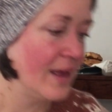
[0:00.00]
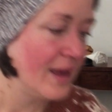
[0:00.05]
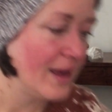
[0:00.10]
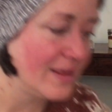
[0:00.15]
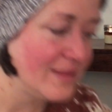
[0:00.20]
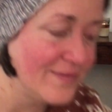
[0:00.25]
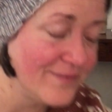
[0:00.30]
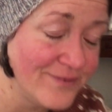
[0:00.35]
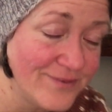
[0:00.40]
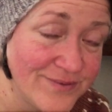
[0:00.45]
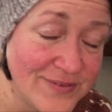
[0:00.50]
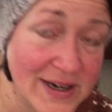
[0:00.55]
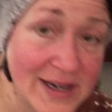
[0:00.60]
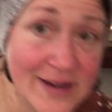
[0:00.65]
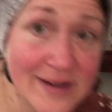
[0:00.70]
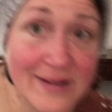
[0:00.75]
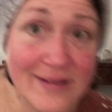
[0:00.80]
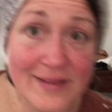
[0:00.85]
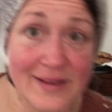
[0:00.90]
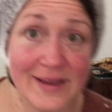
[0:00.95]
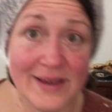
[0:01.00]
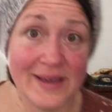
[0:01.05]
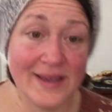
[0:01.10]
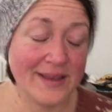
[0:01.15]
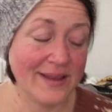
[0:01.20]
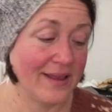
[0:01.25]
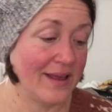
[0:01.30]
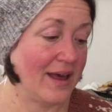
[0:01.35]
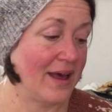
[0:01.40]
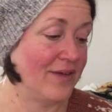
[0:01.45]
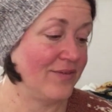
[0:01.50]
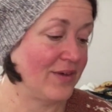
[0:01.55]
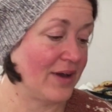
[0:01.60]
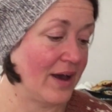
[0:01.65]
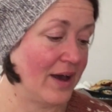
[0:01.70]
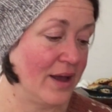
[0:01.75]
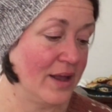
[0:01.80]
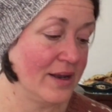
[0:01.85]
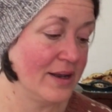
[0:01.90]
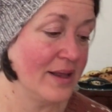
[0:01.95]
And then finally, I've
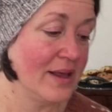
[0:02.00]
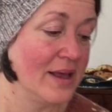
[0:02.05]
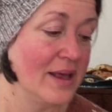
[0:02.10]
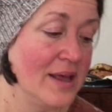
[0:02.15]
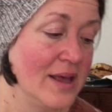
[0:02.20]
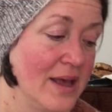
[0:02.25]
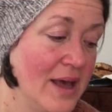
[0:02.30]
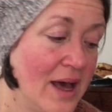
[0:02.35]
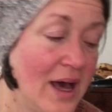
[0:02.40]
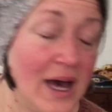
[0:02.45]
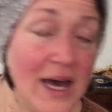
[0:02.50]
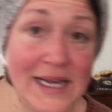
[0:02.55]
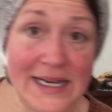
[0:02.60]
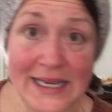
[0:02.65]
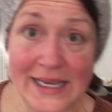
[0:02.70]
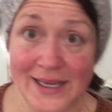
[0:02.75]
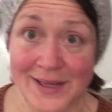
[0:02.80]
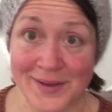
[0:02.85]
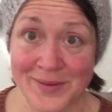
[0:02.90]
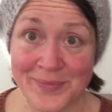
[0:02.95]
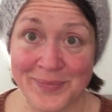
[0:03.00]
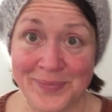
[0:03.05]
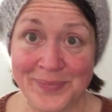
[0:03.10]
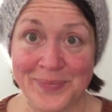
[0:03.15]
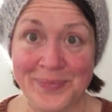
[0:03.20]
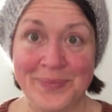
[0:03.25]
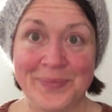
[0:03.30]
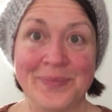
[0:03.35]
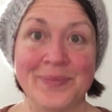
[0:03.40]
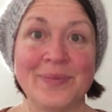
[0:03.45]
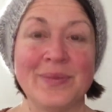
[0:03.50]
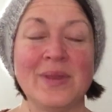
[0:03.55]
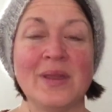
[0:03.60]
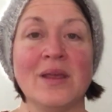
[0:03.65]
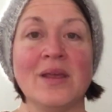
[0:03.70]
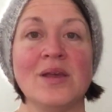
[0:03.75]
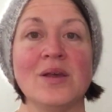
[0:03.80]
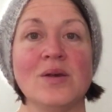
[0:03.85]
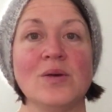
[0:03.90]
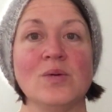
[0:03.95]
got honey,
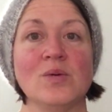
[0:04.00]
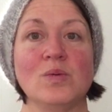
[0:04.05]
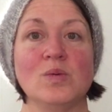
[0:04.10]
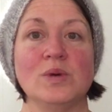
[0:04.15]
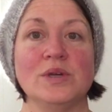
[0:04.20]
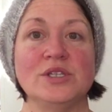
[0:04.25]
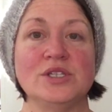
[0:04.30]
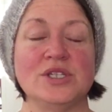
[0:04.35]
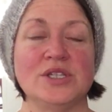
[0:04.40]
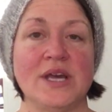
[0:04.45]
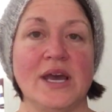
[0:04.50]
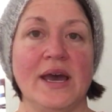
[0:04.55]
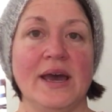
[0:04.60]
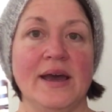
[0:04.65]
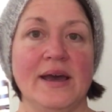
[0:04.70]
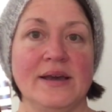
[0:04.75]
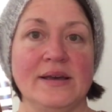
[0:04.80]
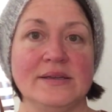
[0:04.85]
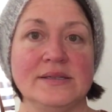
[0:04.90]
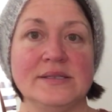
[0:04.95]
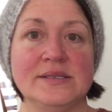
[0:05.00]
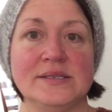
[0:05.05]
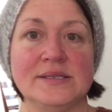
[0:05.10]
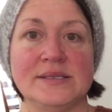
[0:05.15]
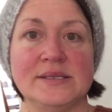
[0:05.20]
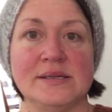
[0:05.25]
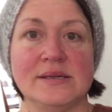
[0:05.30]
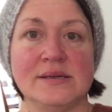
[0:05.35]
which has